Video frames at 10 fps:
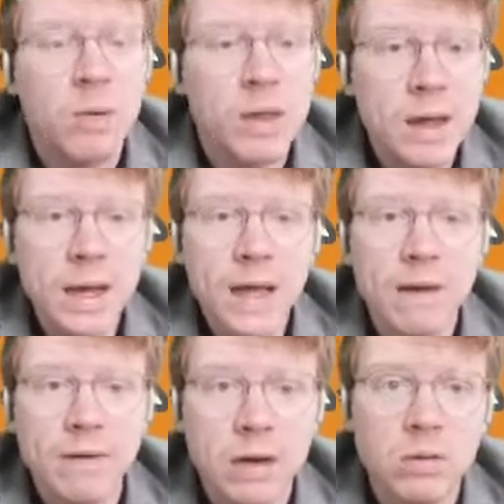We're then going to
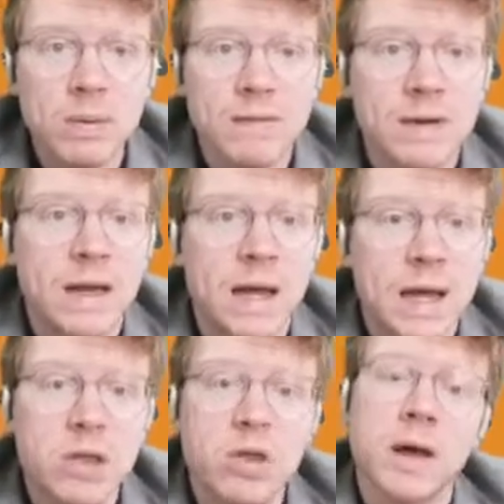have a little bit of an
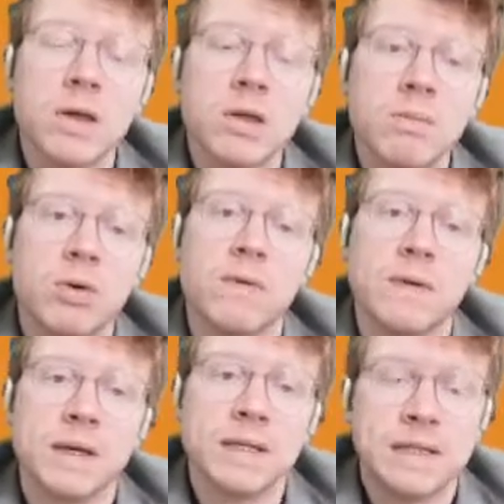Education
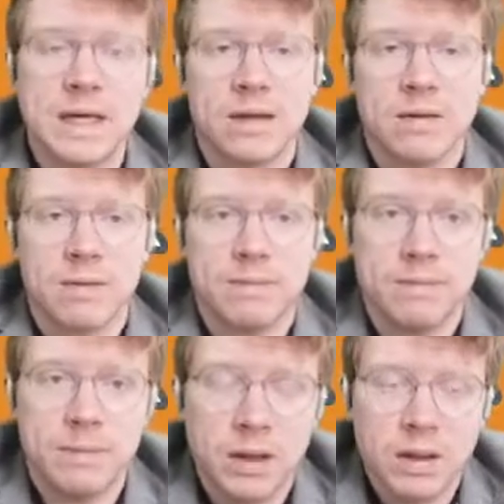Perfect test.
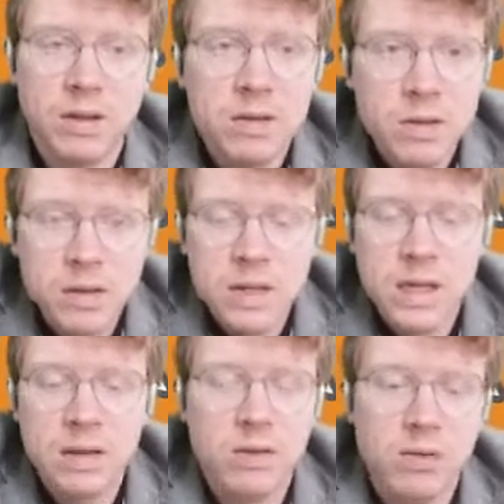Now, this is just a
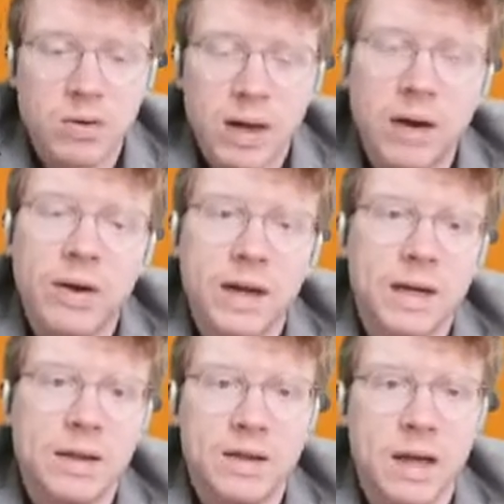test on your current
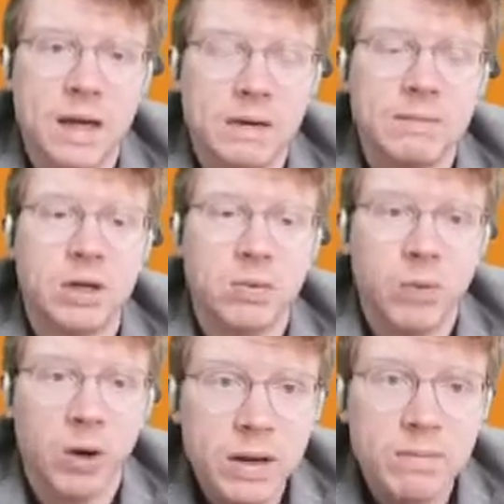understanding. Don't
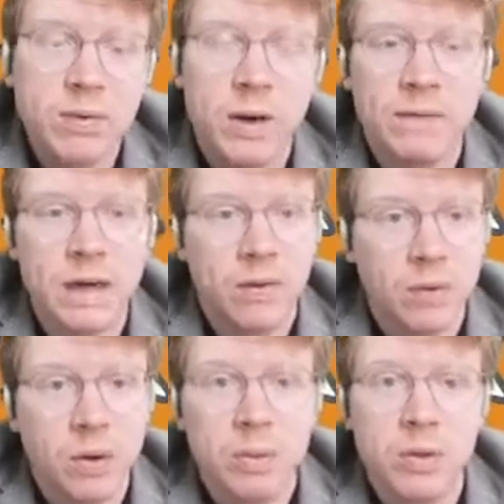worry, you have
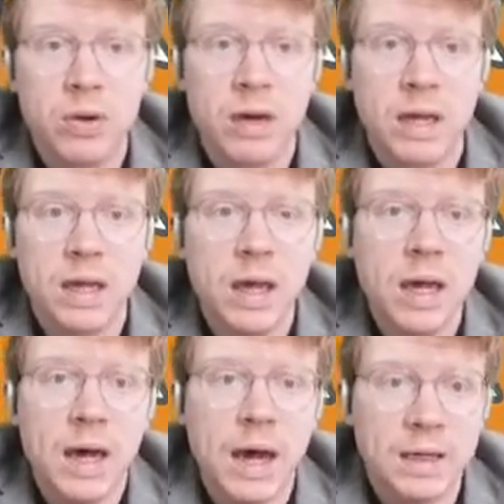another opportunity
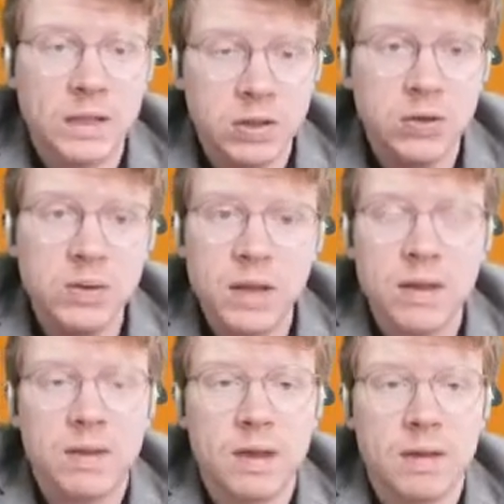to do this
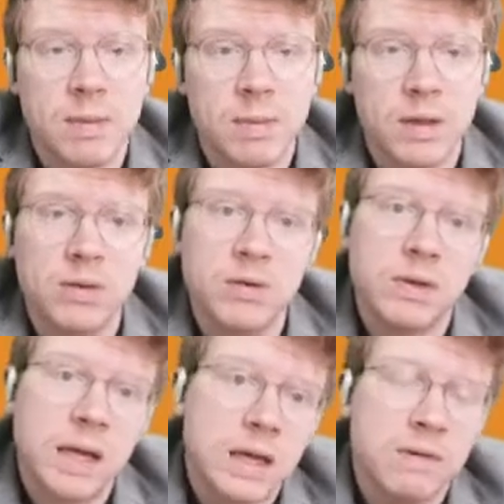assessment when you do
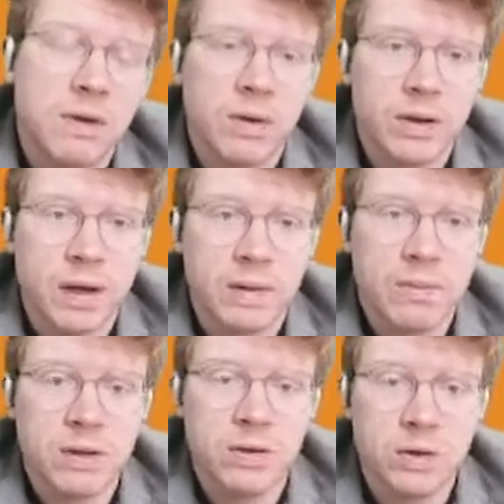the end of year
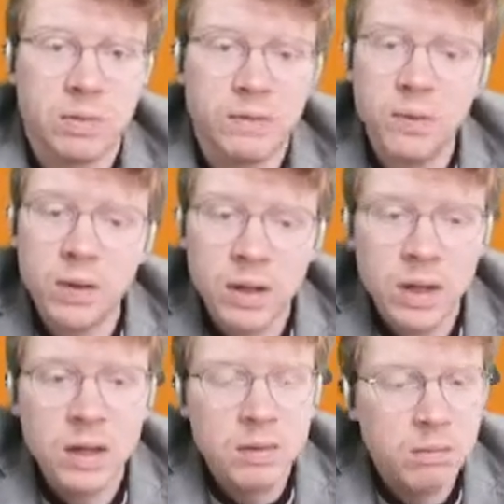exams in term 4.
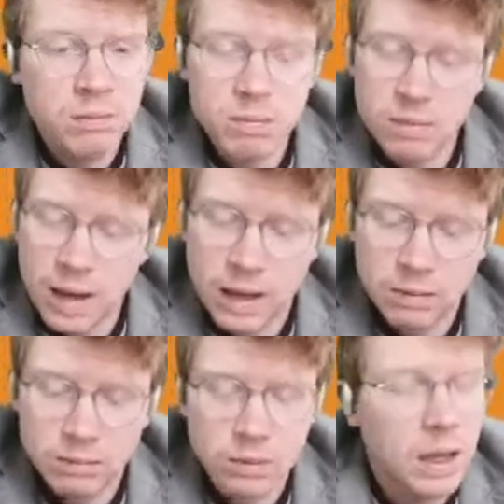
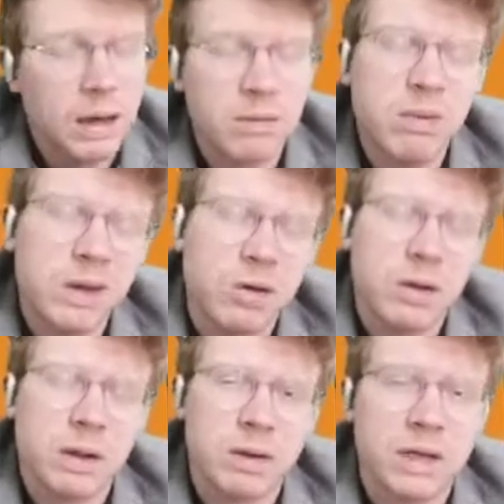And we know
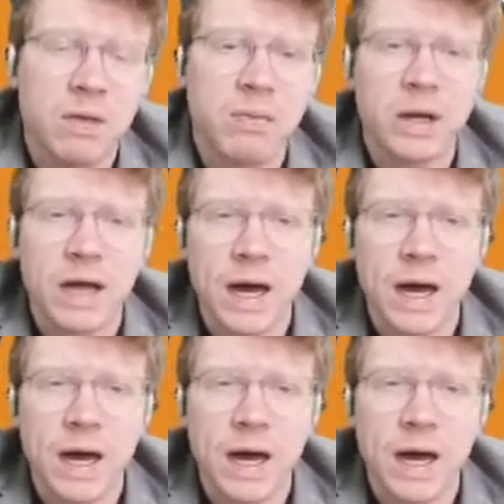that lockdown's pretty